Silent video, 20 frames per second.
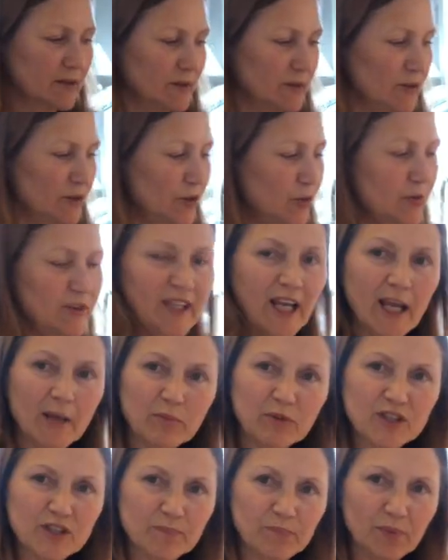2
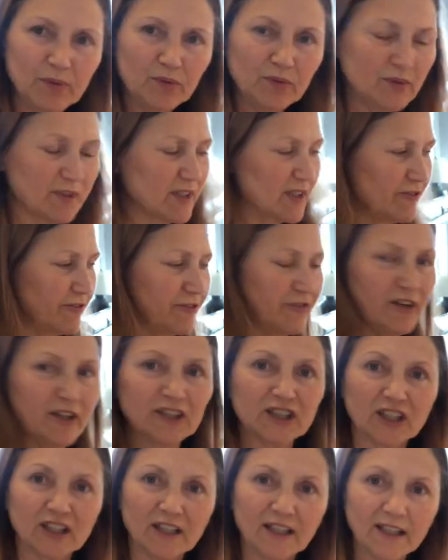tablespoons of
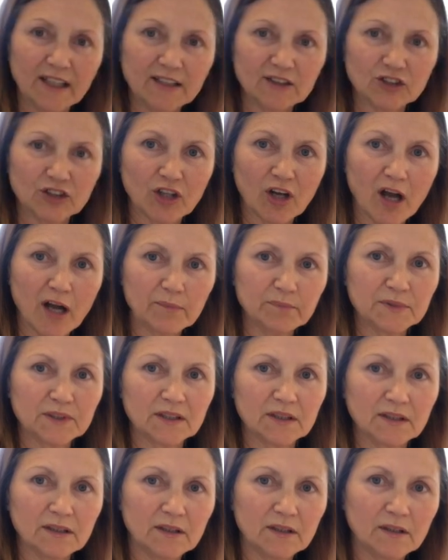freshly
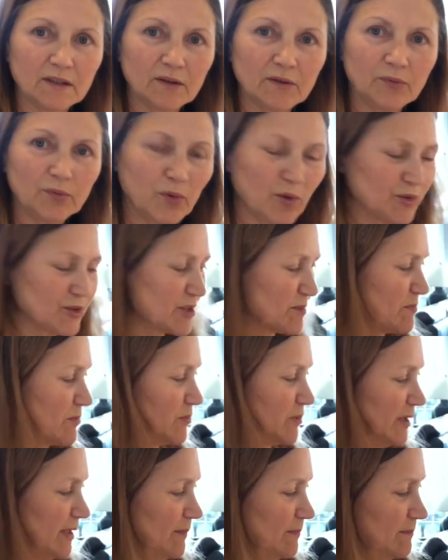chopped
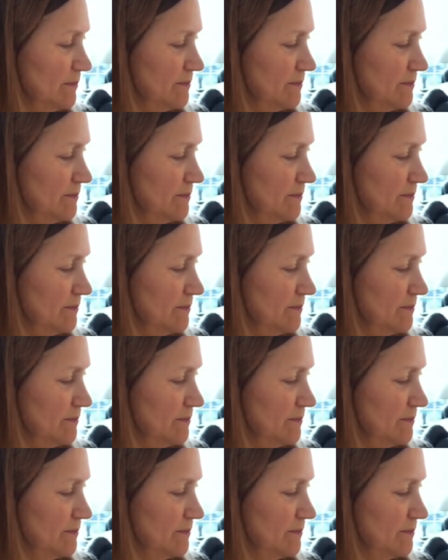rosemary.